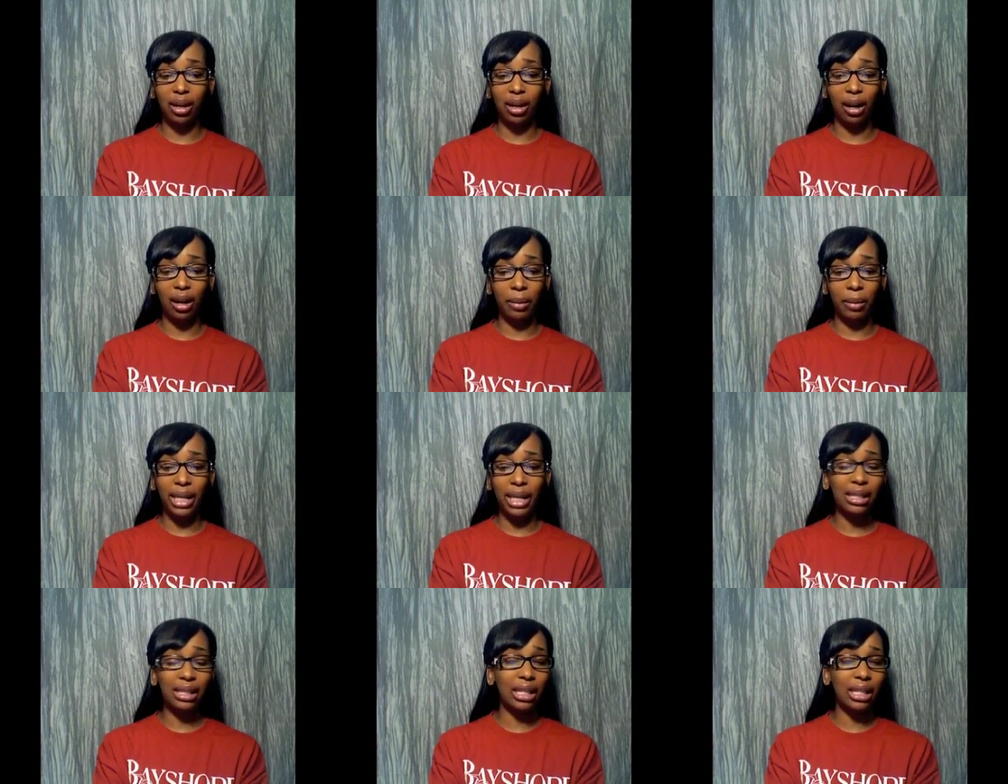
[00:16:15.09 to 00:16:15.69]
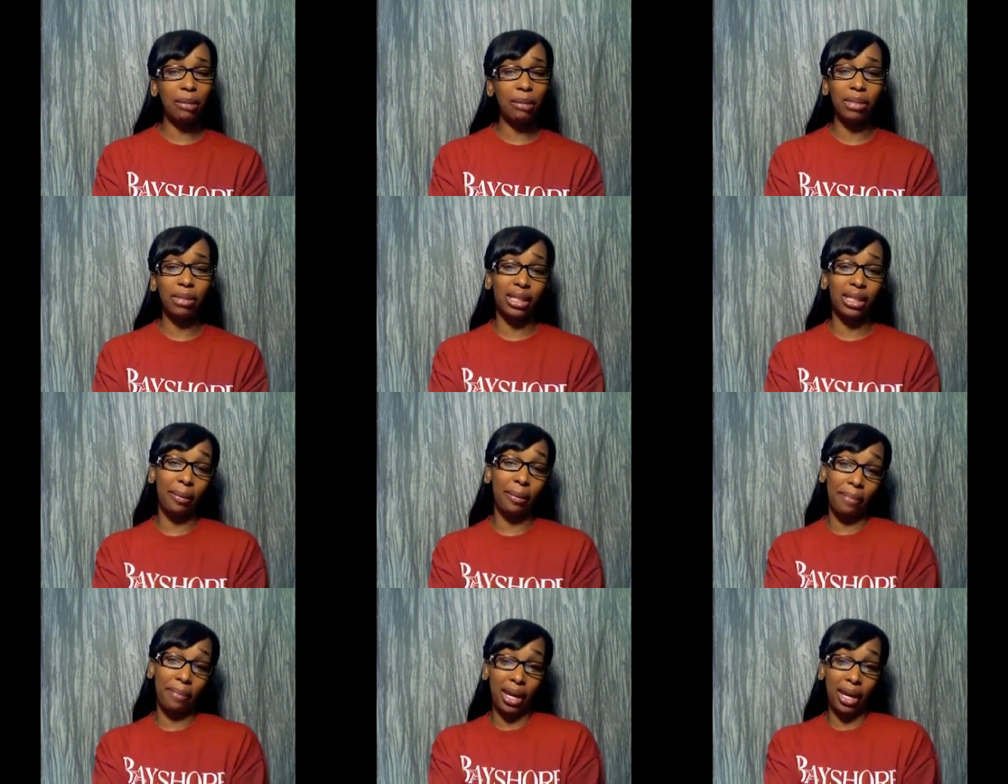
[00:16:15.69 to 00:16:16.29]
Um, it seems
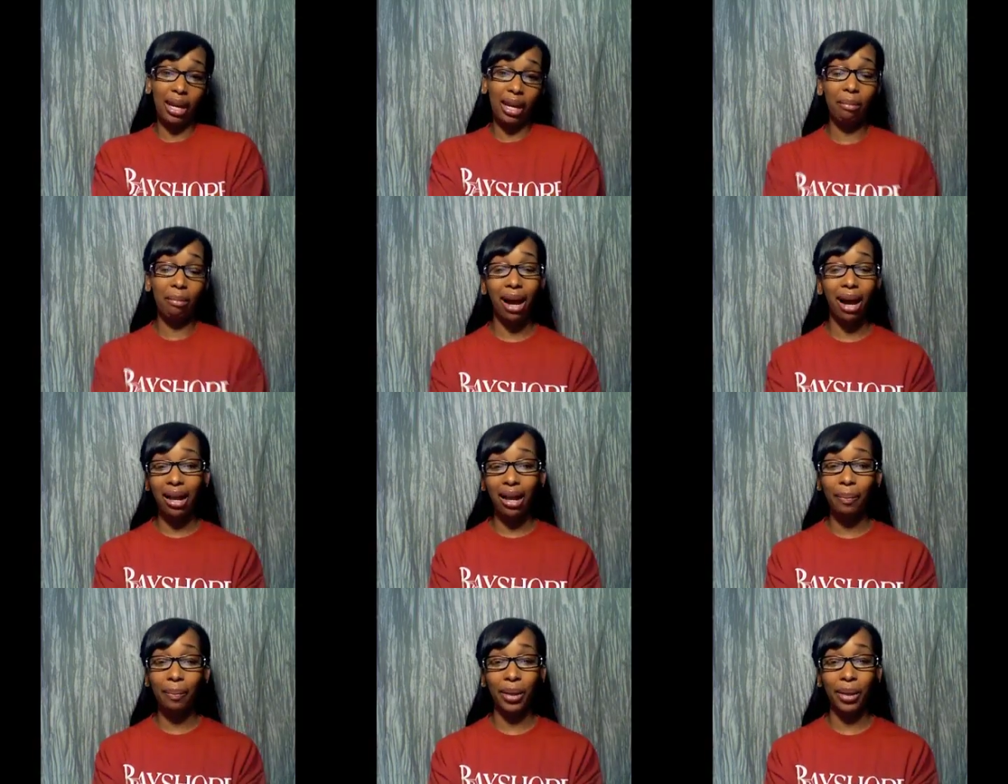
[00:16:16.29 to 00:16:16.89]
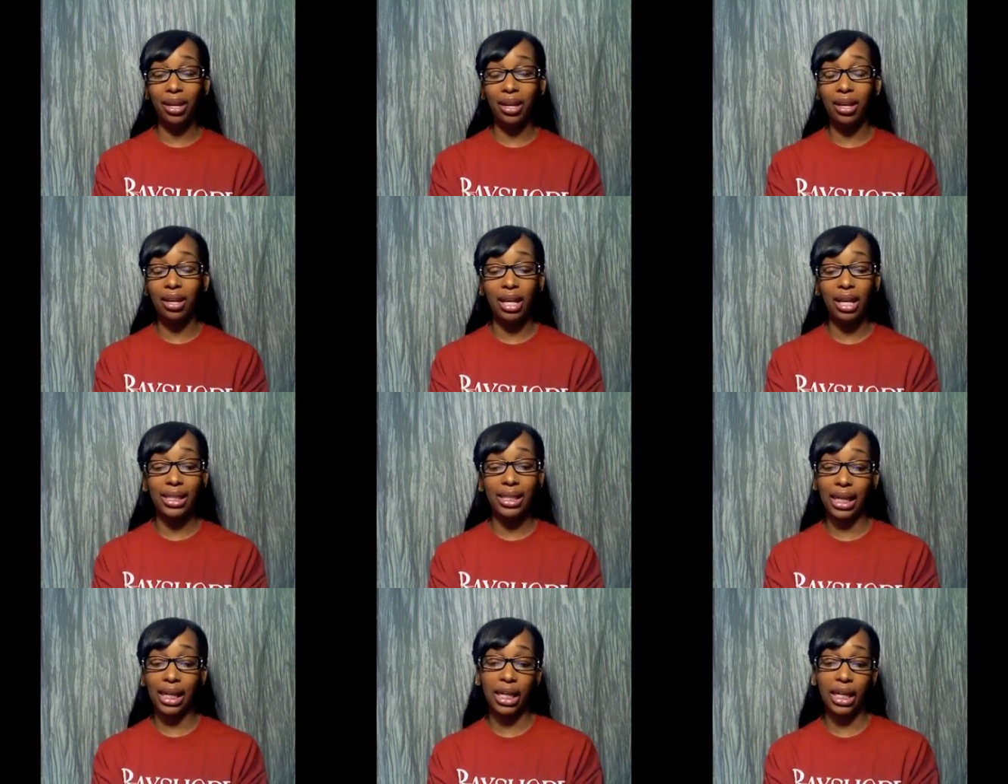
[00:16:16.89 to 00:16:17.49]
to me, my opinion
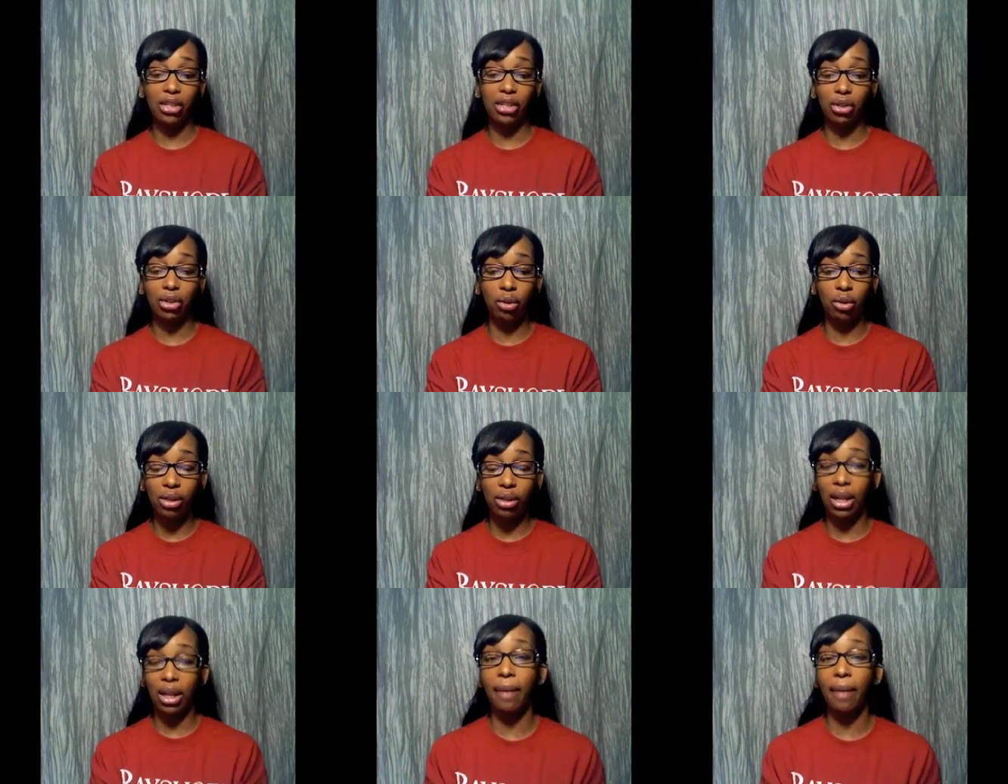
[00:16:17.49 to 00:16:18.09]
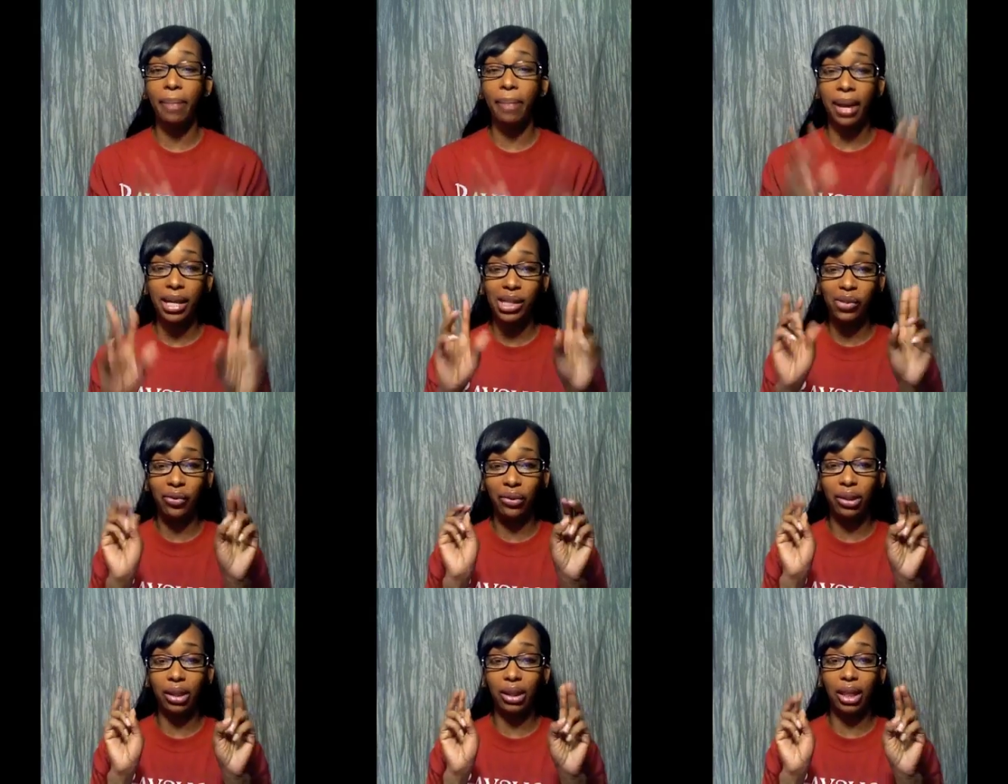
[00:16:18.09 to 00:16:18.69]
is that he's using that best
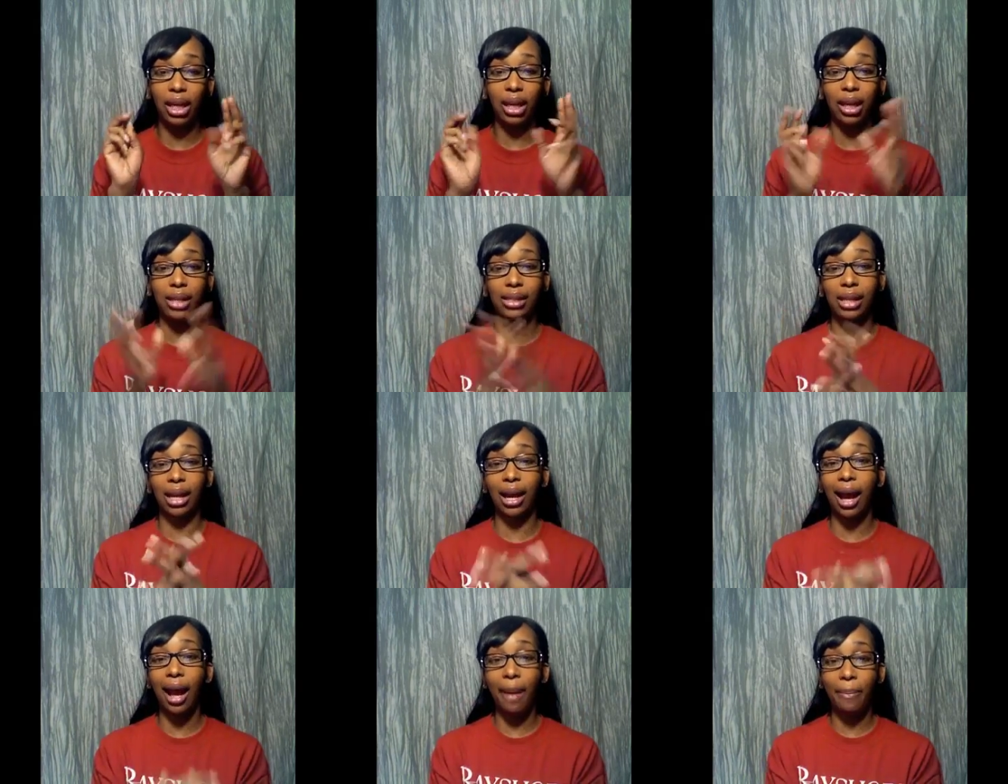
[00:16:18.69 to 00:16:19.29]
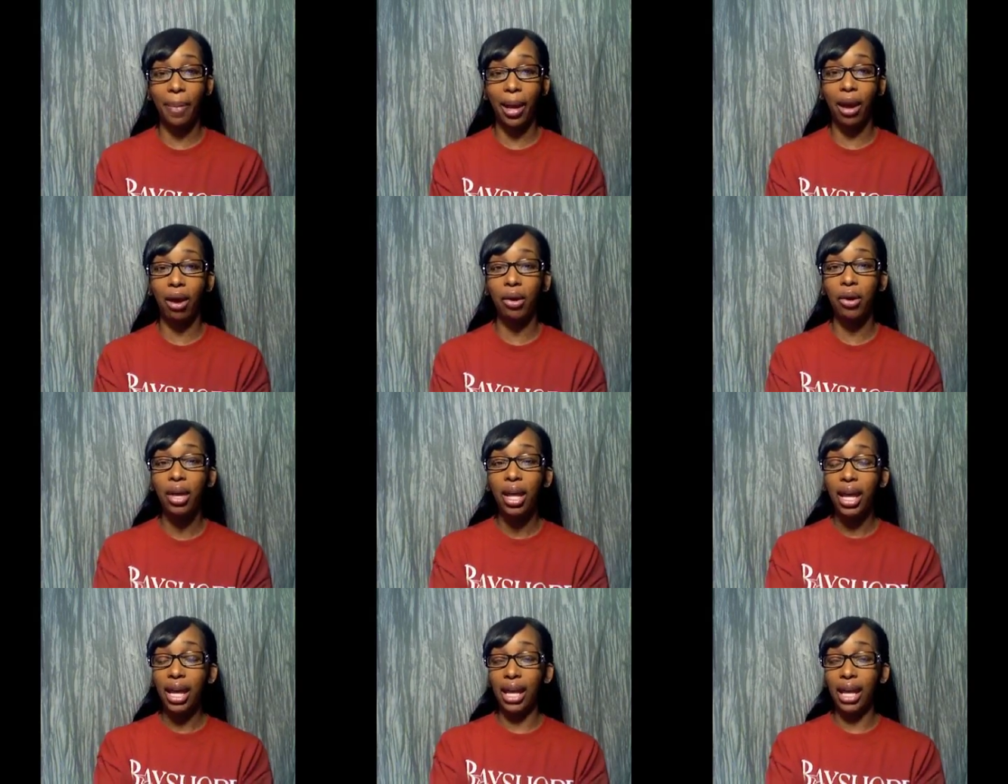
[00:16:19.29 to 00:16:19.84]
friend thing as a cop out